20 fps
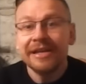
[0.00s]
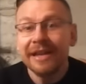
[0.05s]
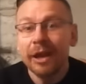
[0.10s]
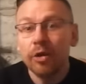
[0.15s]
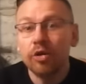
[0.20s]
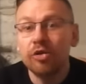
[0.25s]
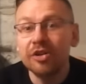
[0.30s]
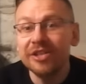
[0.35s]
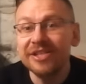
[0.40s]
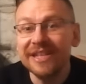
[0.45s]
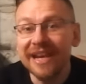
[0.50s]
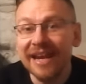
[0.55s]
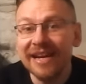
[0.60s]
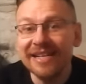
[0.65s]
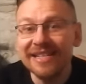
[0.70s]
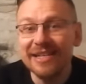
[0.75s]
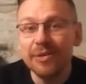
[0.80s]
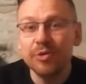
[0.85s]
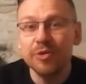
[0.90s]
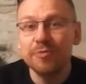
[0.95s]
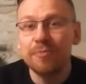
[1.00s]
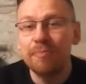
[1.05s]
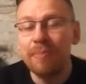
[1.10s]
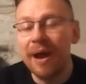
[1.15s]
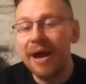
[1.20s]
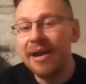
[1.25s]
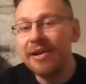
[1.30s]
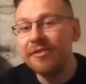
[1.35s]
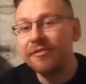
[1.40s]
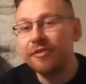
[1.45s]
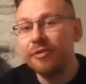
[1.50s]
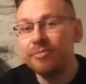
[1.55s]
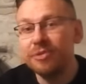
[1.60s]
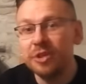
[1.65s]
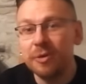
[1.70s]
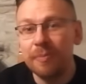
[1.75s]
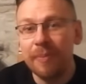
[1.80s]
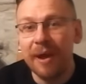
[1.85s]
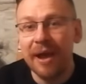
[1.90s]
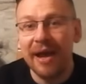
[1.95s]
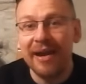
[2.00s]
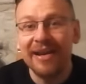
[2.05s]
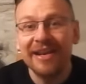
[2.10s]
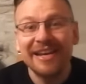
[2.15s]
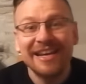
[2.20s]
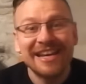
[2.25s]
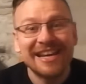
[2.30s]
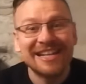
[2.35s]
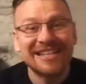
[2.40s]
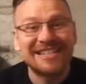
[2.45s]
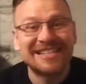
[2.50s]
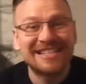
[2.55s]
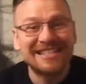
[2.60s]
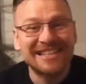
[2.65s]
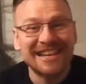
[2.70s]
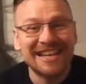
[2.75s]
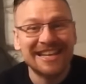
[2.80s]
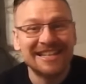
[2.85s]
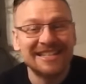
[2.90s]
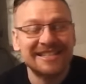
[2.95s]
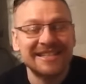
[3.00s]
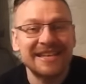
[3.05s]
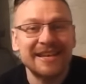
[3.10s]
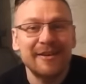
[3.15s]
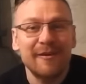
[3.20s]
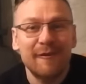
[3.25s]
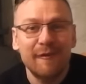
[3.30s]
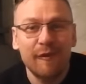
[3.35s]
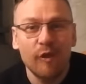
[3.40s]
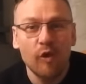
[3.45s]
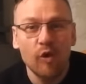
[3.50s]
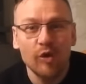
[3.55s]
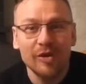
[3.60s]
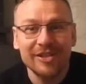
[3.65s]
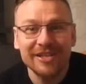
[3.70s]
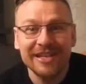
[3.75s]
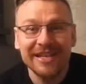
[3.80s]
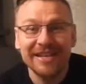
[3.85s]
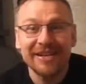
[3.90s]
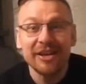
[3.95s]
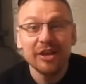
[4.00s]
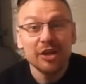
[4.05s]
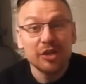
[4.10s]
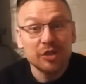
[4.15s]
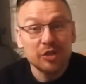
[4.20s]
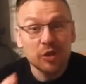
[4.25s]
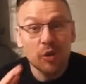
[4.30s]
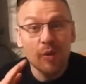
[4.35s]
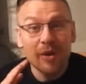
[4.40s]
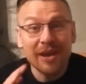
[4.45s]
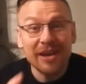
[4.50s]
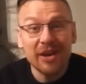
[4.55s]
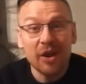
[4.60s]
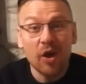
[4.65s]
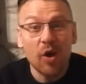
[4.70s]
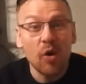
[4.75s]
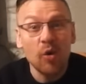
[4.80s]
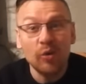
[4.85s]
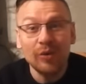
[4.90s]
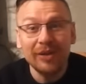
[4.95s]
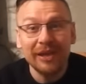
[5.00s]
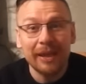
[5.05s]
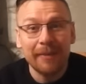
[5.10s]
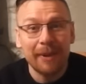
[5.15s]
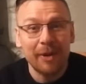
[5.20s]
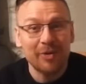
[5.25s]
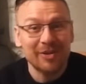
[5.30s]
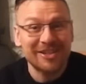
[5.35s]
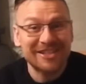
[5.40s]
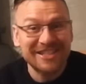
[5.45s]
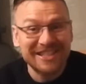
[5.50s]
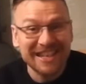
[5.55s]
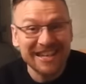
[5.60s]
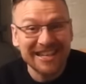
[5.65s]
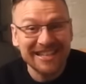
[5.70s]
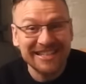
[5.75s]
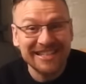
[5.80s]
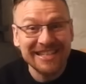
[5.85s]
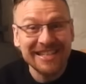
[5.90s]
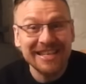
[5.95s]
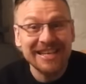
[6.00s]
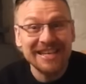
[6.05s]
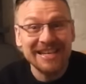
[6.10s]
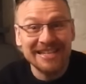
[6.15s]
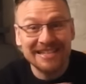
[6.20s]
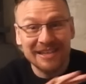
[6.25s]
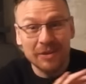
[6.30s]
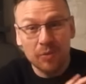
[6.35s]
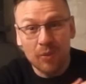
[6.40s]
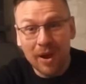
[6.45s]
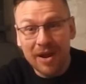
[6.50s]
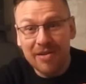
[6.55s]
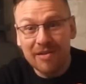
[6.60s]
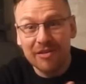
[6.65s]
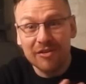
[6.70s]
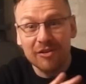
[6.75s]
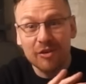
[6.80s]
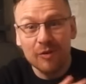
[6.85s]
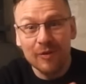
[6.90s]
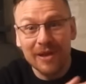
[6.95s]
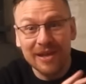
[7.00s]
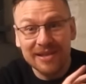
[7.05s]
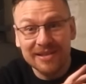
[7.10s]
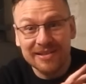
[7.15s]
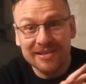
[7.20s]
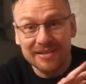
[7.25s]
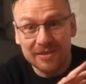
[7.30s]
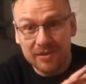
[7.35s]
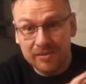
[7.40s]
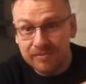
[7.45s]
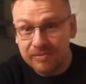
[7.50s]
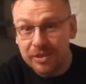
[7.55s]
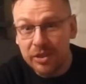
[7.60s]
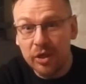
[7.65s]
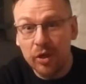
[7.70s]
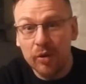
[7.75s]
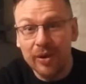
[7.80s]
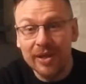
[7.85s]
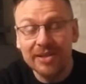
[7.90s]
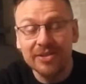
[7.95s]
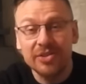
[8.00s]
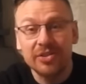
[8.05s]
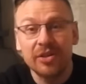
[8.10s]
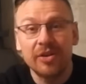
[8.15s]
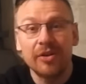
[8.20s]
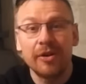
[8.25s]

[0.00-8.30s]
Now, Christianity was banned from Japan in 1614. So in only about 60 years, it went through its, you know, its